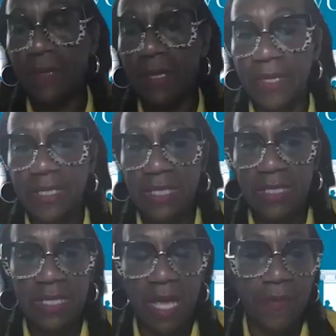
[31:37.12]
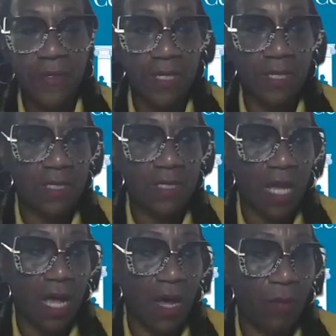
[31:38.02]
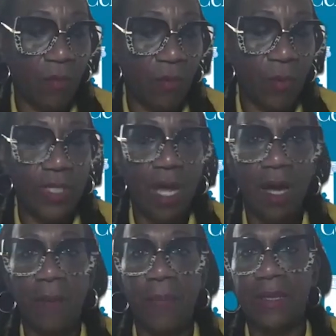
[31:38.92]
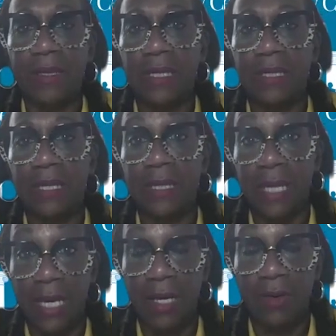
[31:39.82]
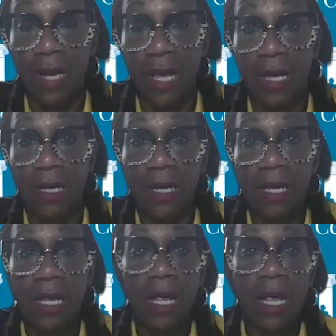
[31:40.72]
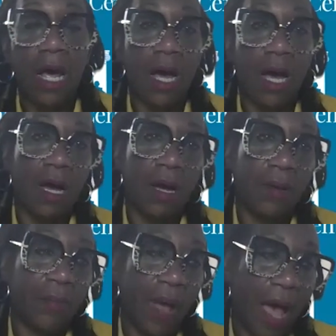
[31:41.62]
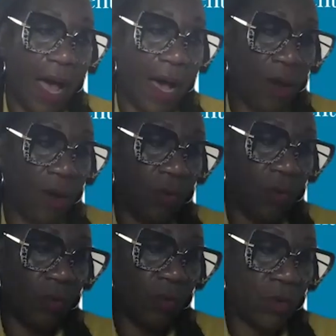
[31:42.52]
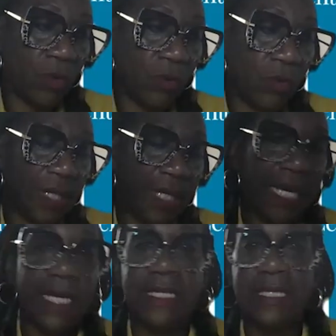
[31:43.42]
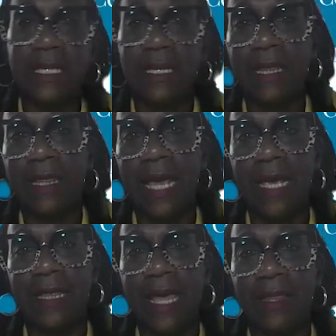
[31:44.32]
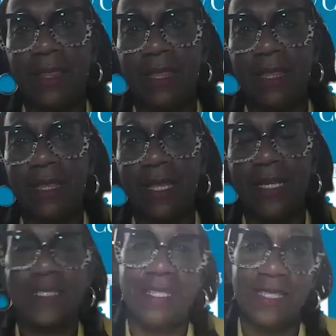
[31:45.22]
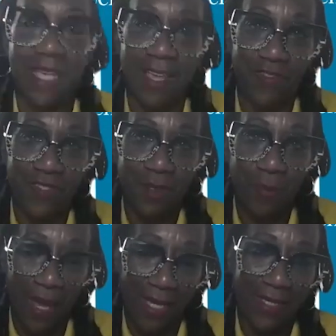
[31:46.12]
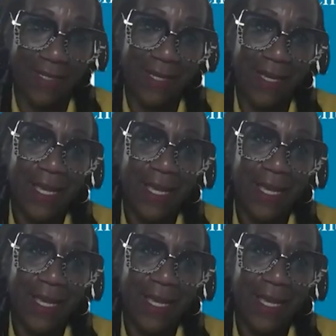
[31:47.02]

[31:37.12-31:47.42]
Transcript: of the misconceptions when we talk about the internet, how the kids think that it's a safe space.